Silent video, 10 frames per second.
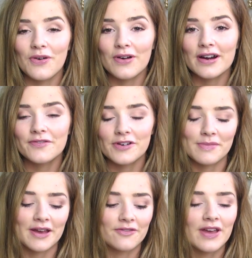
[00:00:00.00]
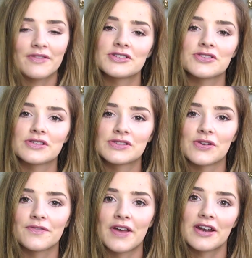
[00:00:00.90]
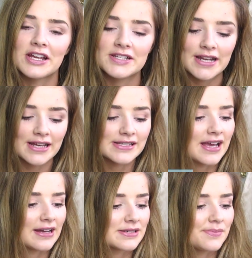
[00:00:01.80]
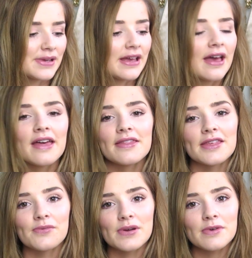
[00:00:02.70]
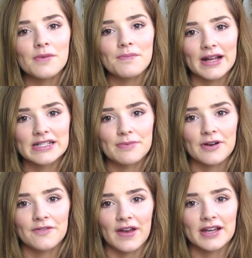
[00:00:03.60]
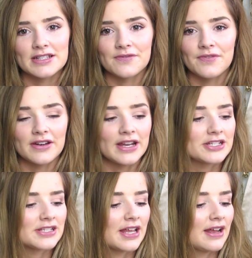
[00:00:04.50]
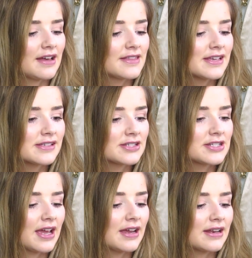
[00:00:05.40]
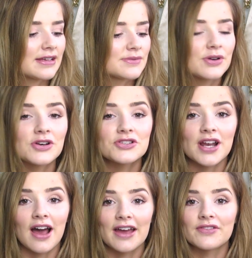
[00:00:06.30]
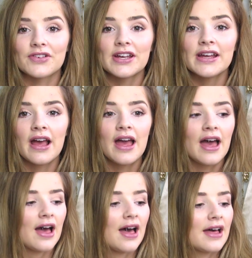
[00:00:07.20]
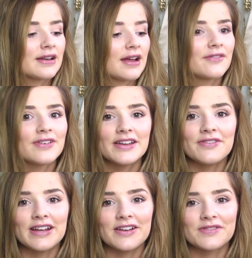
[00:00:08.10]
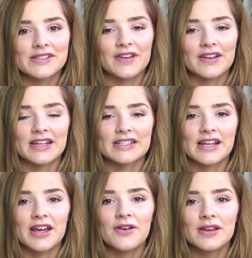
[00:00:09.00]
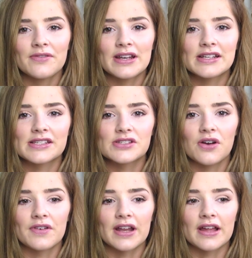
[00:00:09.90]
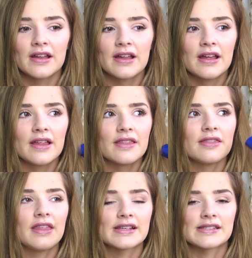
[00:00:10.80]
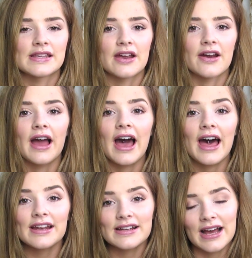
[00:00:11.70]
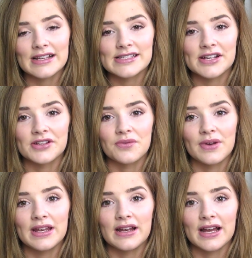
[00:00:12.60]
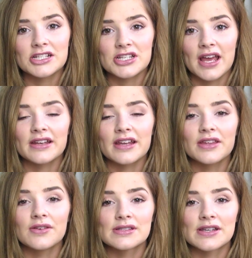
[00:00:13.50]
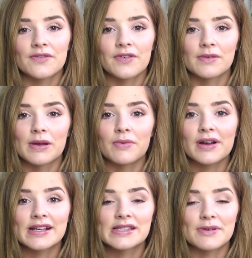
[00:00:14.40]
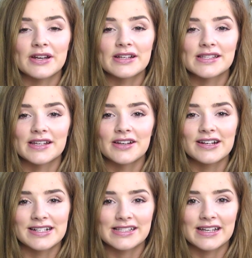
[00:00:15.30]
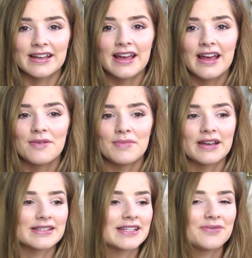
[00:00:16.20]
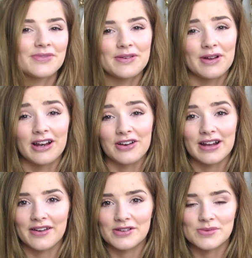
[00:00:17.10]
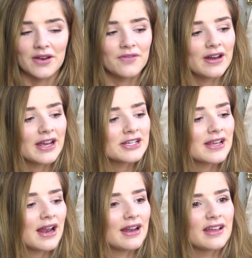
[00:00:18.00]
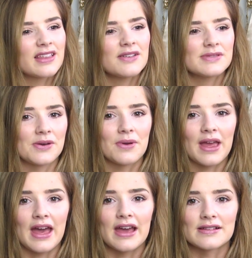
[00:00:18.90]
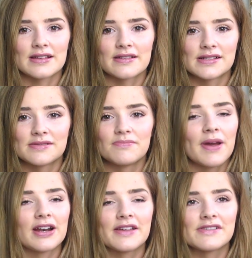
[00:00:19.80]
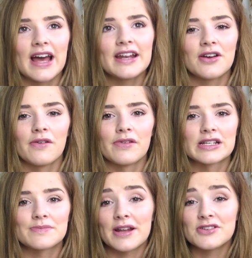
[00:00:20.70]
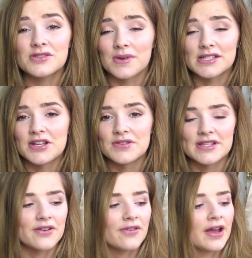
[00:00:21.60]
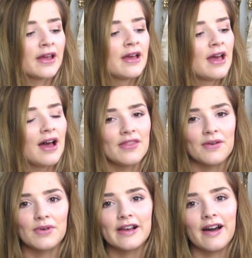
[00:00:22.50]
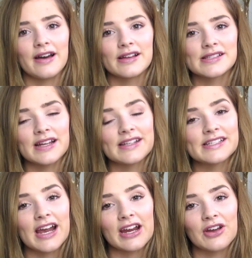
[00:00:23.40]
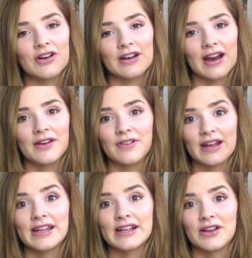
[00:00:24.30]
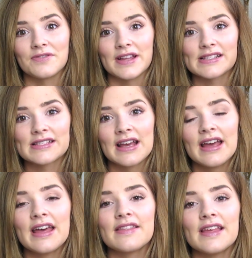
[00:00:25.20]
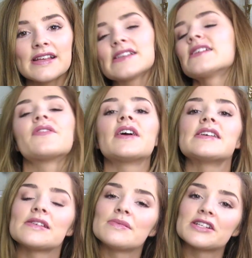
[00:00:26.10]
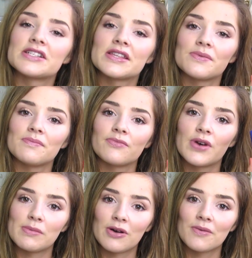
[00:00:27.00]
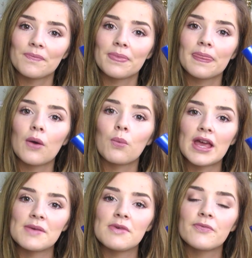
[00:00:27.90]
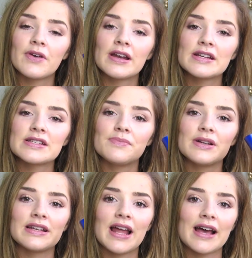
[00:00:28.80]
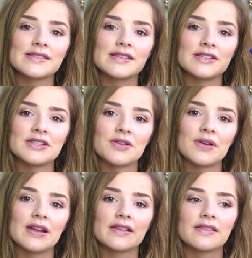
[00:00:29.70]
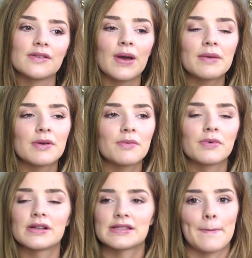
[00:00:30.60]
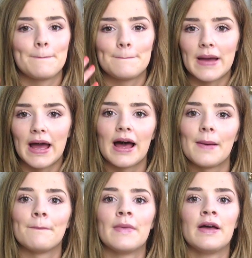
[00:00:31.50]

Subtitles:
4 from my favourite drugstore foundation has got to be the Rimmel Match Perfection foundation, and this shade is 100 Ivory, and I really love foundation. I only really discovered it this year. I had it last year in the really light shade and I used it for my work experience in nursing because I didn't really want to look like I was wearing foundation, and I thought it was okay. I was like, it barely used any coverage, but I just wasn't using it right. And then when I got a slightly darker colour, I really love this. This is very similar to the Rimmel Wake Me Up foundation, but less dewy. Like the Wake Me Up one is like bam,